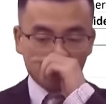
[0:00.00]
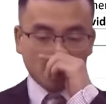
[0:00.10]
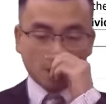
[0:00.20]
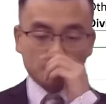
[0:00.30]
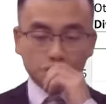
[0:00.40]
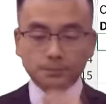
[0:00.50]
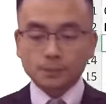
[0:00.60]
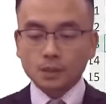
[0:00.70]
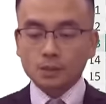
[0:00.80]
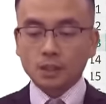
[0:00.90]
now
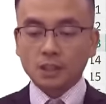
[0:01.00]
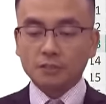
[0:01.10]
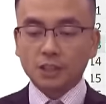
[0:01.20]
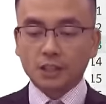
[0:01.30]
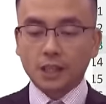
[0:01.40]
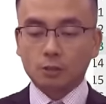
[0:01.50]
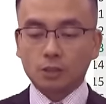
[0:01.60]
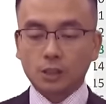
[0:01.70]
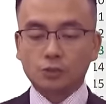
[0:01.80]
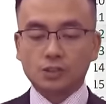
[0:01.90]
the dividend
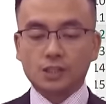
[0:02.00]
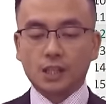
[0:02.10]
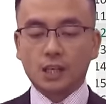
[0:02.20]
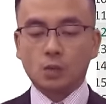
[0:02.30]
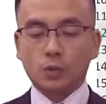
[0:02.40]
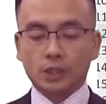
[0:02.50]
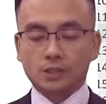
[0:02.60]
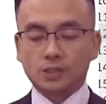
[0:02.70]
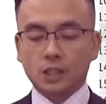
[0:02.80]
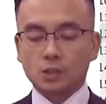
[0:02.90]
calculations here, we can
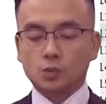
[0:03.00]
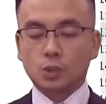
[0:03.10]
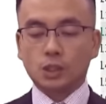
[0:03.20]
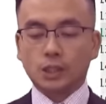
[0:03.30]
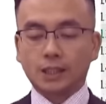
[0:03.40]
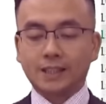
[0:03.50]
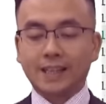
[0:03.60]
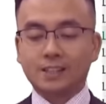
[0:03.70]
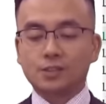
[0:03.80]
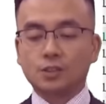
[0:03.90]
start working
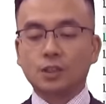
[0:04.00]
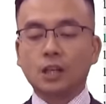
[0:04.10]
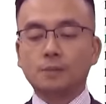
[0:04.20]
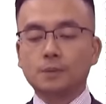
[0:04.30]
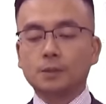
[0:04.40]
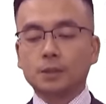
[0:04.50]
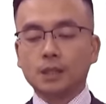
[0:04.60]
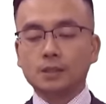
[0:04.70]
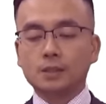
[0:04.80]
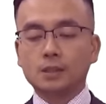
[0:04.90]
next to that.
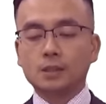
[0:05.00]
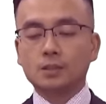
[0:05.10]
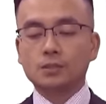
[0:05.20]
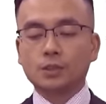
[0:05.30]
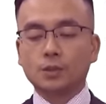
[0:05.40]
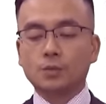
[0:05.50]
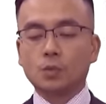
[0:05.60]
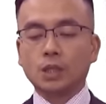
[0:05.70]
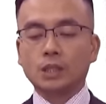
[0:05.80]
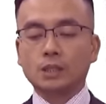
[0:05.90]
Okay, so
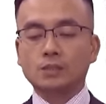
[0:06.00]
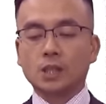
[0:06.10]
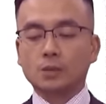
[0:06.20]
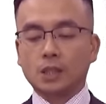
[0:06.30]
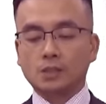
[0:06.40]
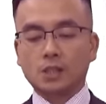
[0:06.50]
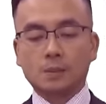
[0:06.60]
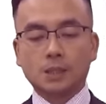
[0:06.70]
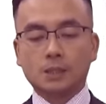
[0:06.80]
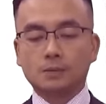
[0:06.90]
we can tell the
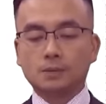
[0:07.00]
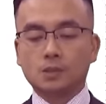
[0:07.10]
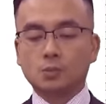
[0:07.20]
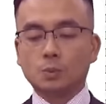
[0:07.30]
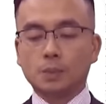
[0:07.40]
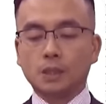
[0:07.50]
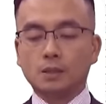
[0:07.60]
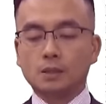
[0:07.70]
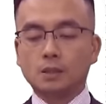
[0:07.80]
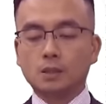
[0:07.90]
examiner this will be
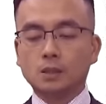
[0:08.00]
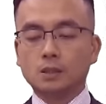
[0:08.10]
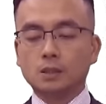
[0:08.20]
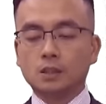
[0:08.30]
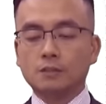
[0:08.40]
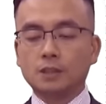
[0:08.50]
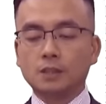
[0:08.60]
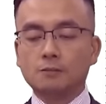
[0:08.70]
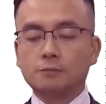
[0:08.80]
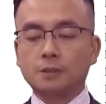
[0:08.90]
the
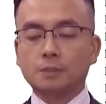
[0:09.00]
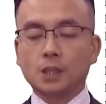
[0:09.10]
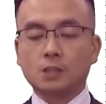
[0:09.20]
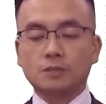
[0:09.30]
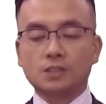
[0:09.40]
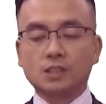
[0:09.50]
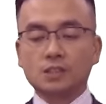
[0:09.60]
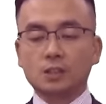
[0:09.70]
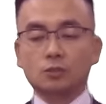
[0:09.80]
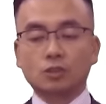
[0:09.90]
dividend from the overseas
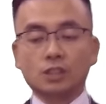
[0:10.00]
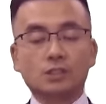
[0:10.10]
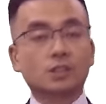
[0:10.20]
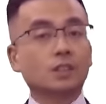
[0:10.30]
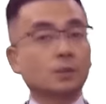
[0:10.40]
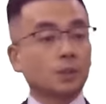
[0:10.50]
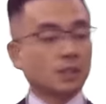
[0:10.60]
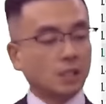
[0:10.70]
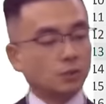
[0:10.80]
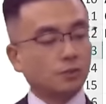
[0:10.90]
countries that we
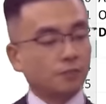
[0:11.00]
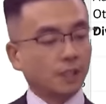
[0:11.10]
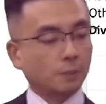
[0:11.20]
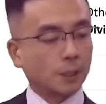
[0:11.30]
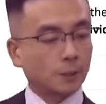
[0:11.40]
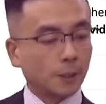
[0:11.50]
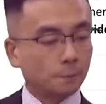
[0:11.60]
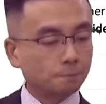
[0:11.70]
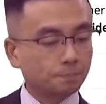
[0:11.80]
need to think about that.